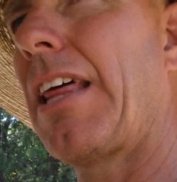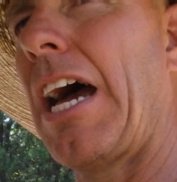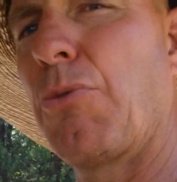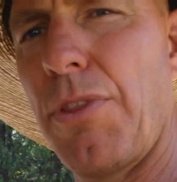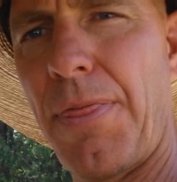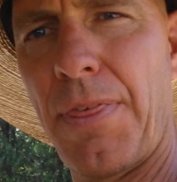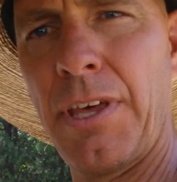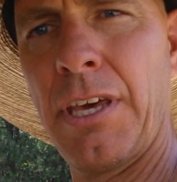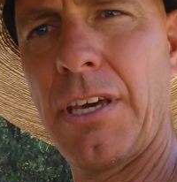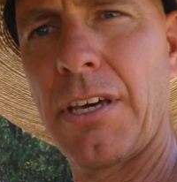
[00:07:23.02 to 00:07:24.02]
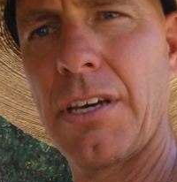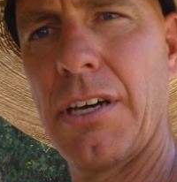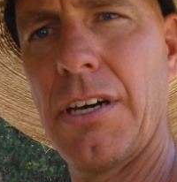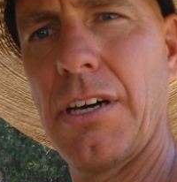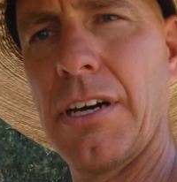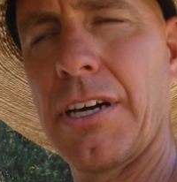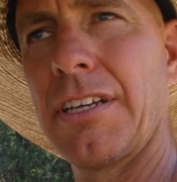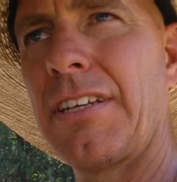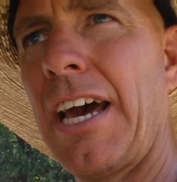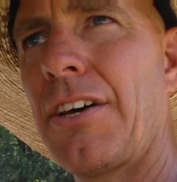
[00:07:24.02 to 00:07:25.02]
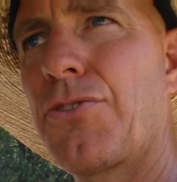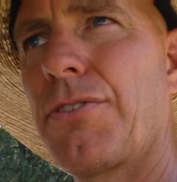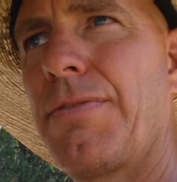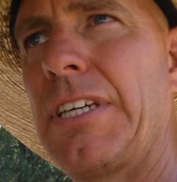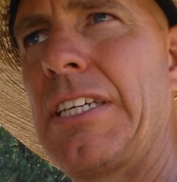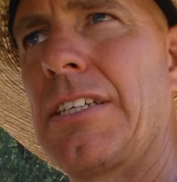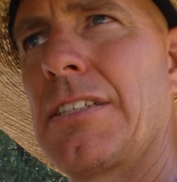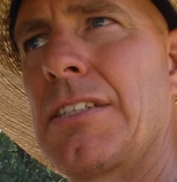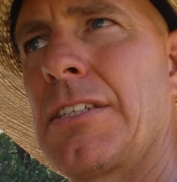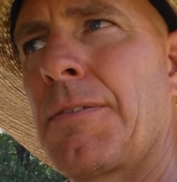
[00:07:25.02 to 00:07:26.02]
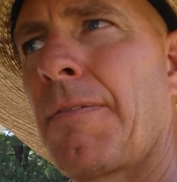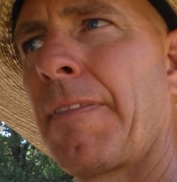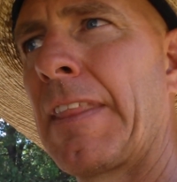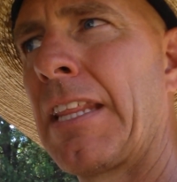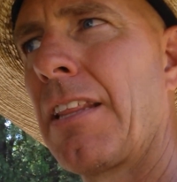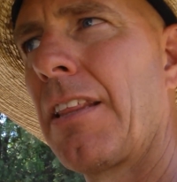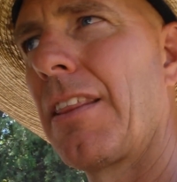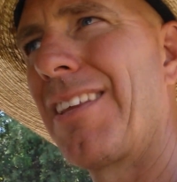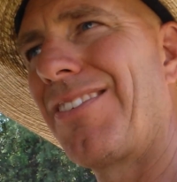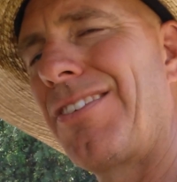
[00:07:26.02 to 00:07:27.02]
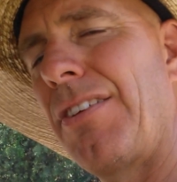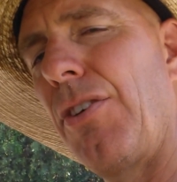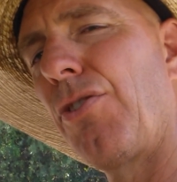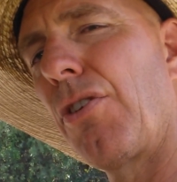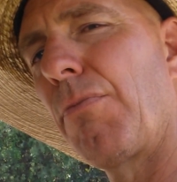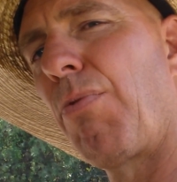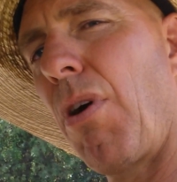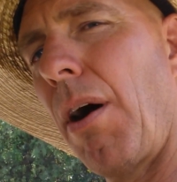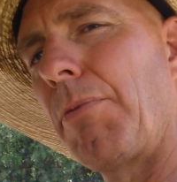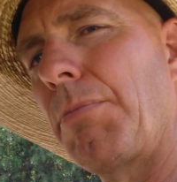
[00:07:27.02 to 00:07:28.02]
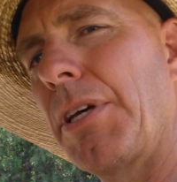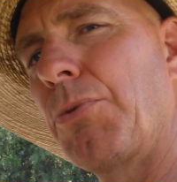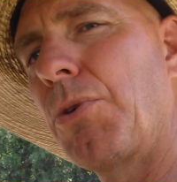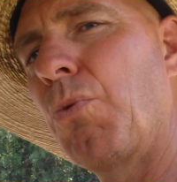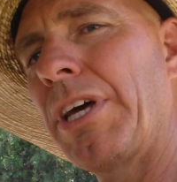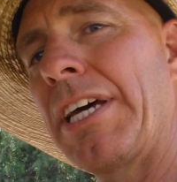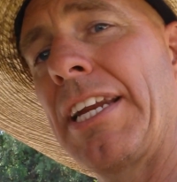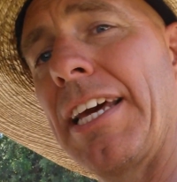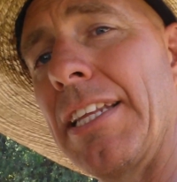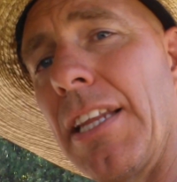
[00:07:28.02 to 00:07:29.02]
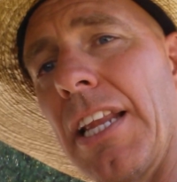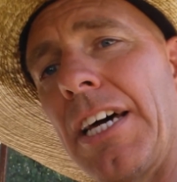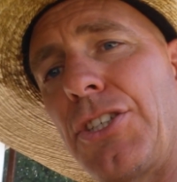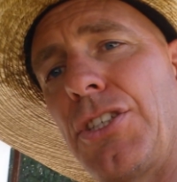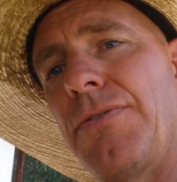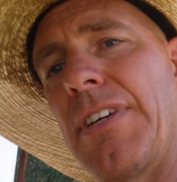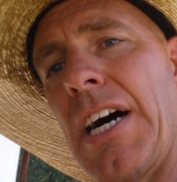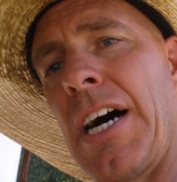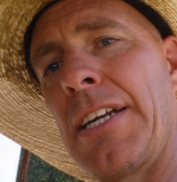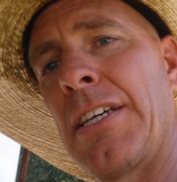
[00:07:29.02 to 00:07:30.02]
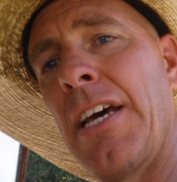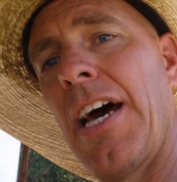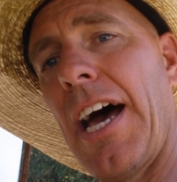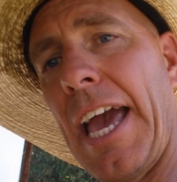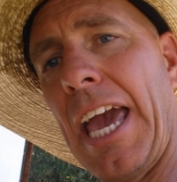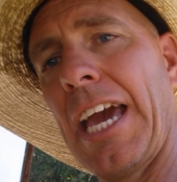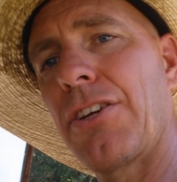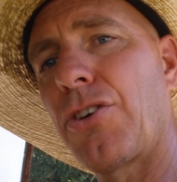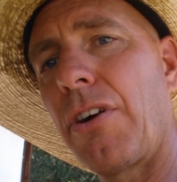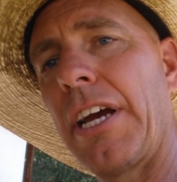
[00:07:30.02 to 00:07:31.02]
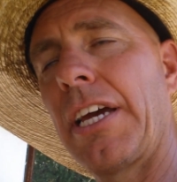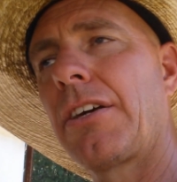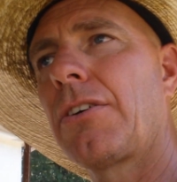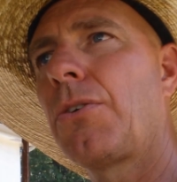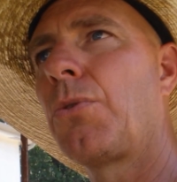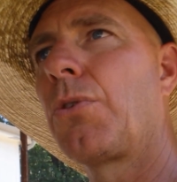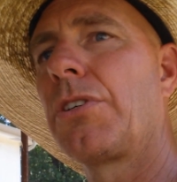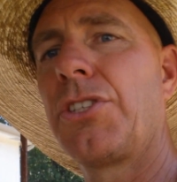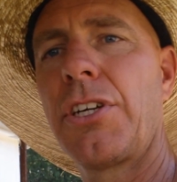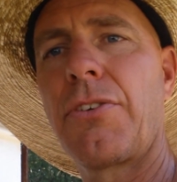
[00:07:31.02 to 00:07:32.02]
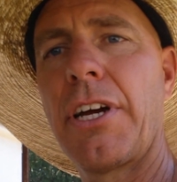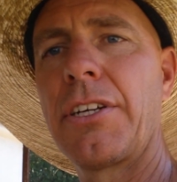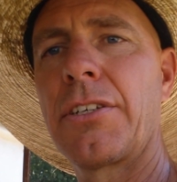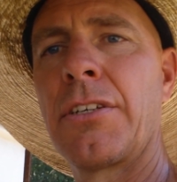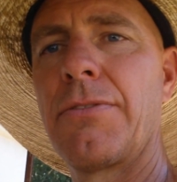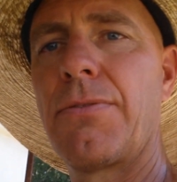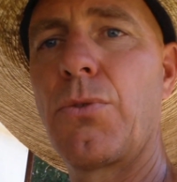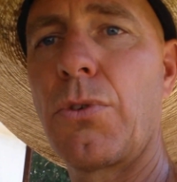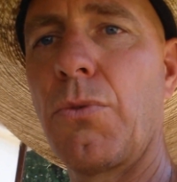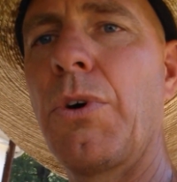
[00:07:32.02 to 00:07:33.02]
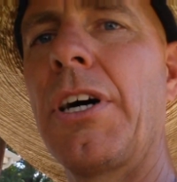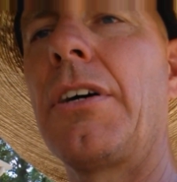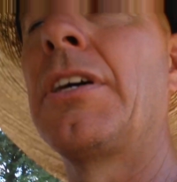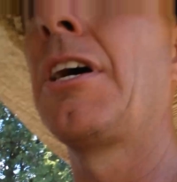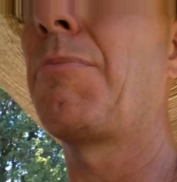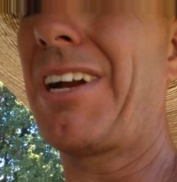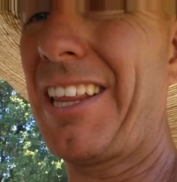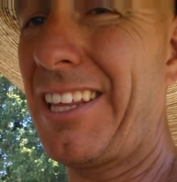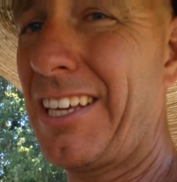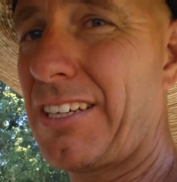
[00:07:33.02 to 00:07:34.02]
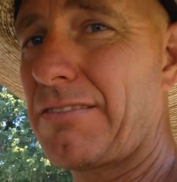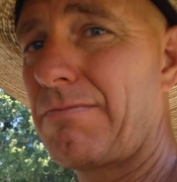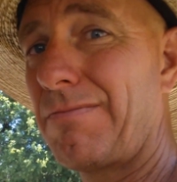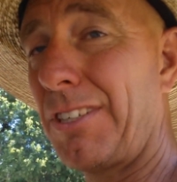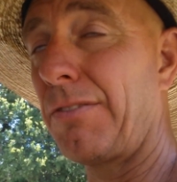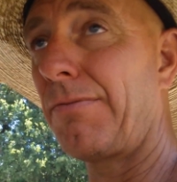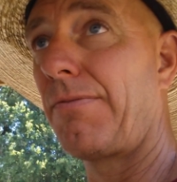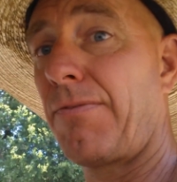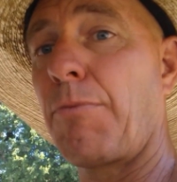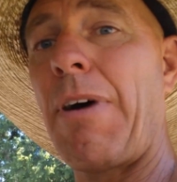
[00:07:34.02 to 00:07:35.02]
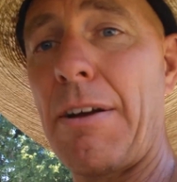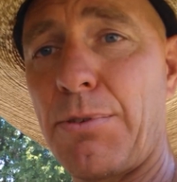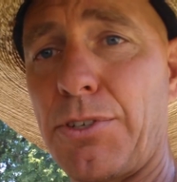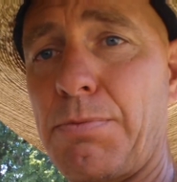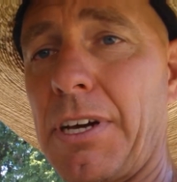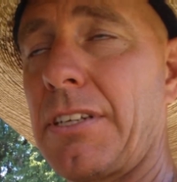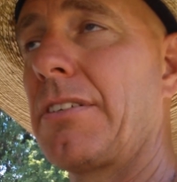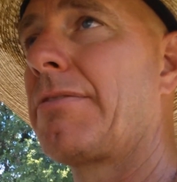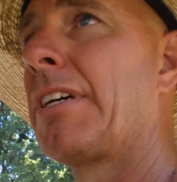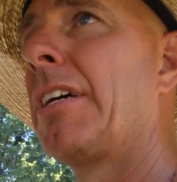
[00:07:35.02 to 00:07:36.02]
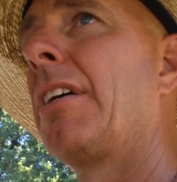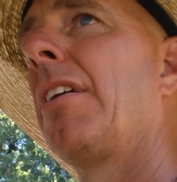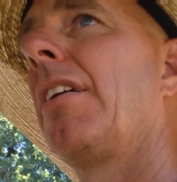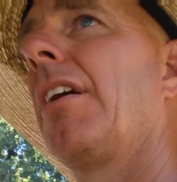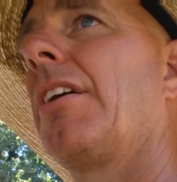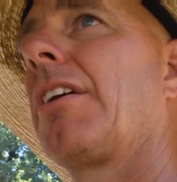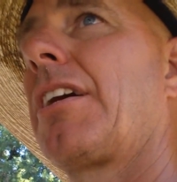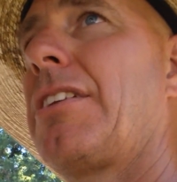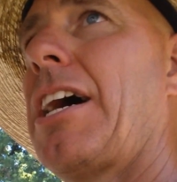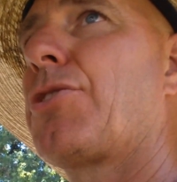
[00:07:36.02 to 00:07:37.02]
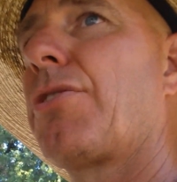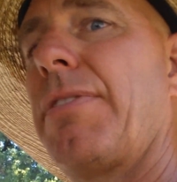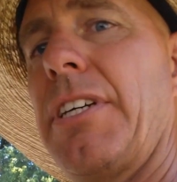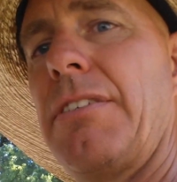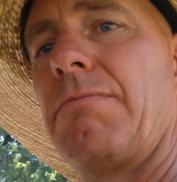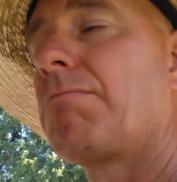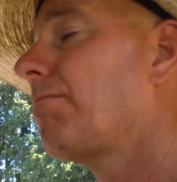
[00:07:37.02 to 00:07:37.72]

would think a catastrophe, the cistern probably would win unless you've got a hand crank or a generator for a well. But I think, from my perspective, catastrophe,